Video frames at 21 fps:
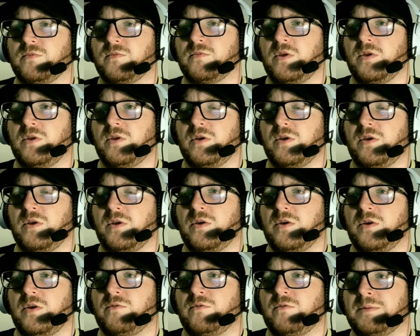Ramsey
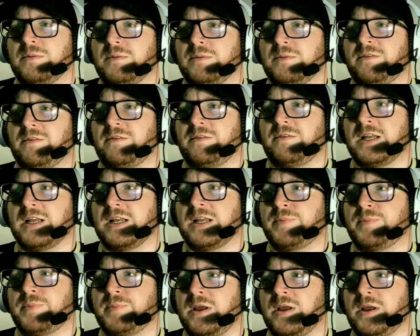finds Bernal.
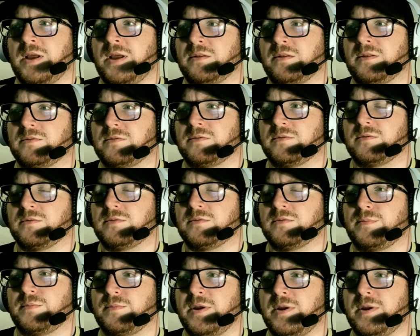Pires.